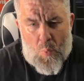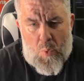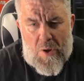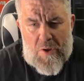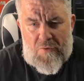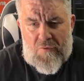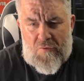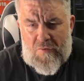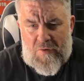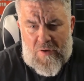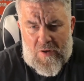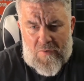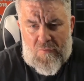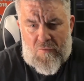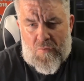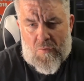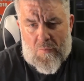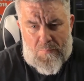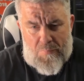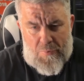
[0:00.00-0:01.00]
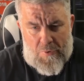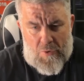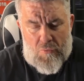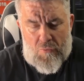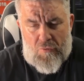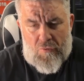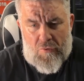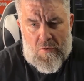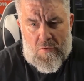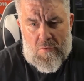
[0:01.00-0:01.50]
which
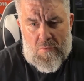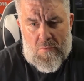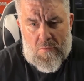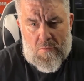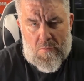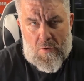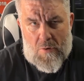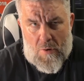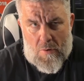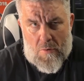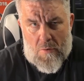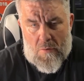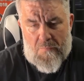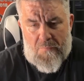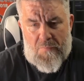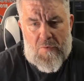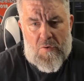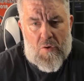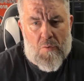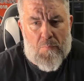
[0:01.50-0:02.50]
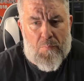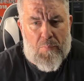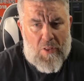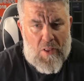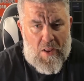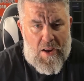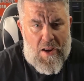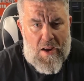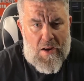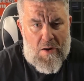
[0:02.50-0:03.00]
distribution curve you're
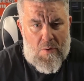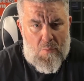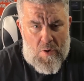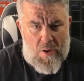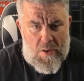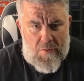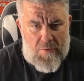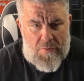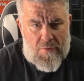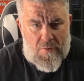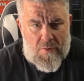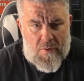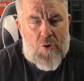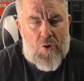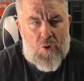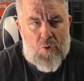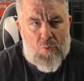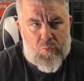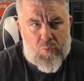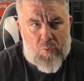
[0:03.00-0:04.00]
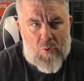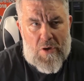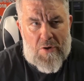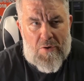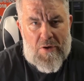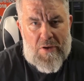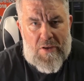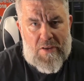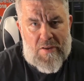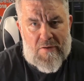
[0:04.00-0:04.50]
playing with, you
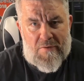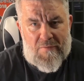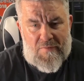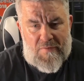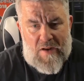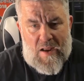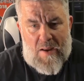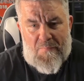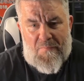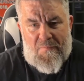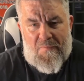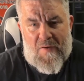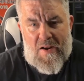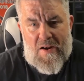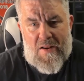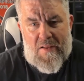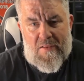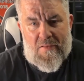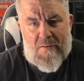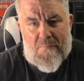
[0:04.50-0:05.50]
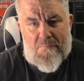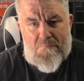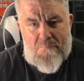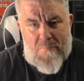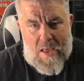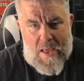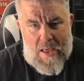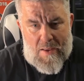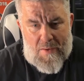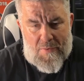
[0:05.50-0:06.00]
really can stop fighting the
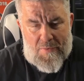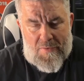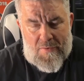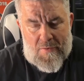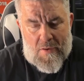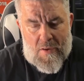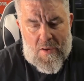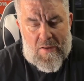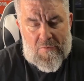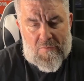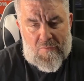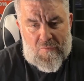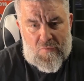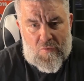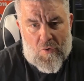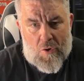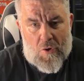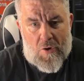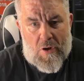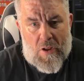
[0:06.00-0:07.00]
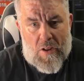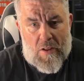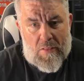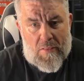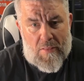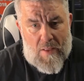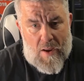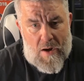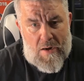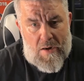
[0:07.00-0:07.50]
math and start
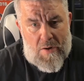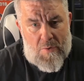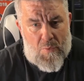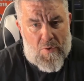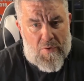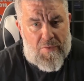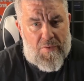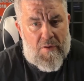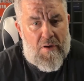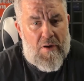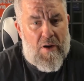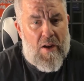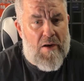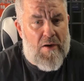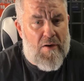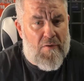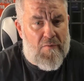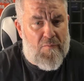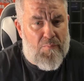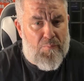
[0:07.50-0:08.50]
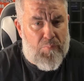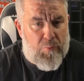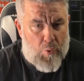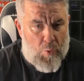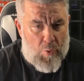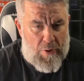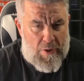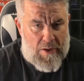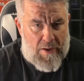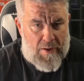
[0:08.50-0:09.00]
aligning with it and
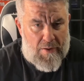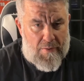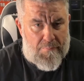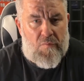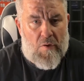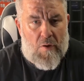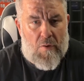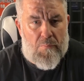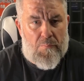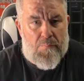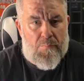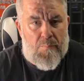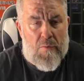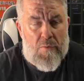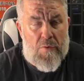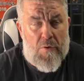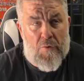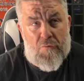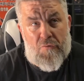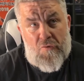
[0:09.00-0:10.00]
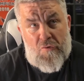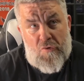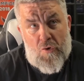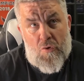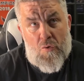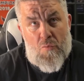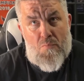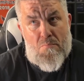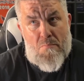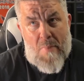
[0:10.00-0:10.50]
exploiting it. So there are
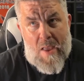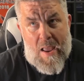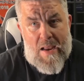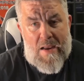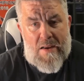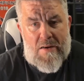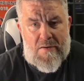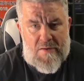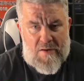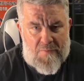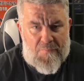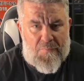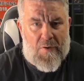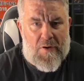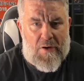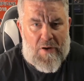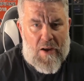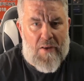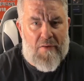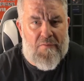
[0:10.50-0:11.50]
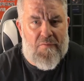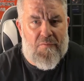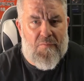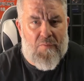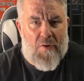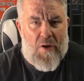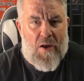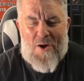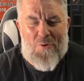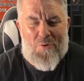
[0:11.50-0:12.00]
two main different kinds
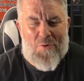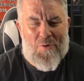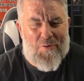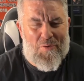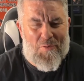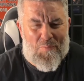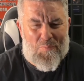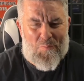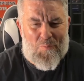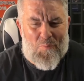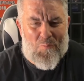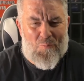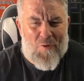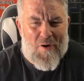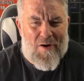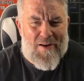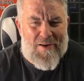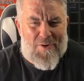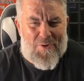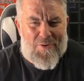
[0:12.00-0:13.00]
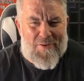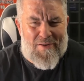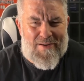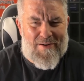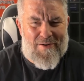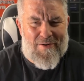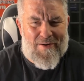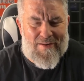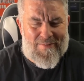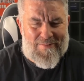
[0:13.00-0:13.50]
of algorithms running on the
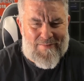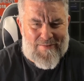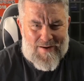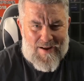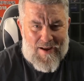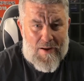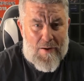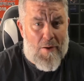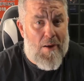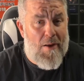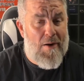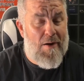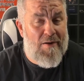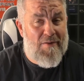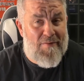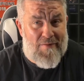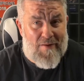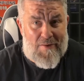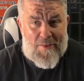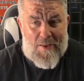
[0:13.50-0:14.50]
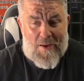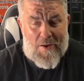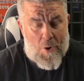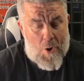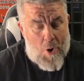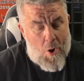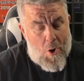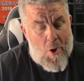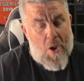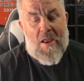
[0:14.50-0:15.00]
internet today. And I say that
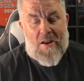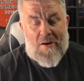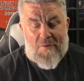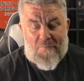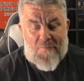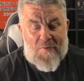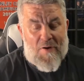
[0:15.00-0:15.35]
in a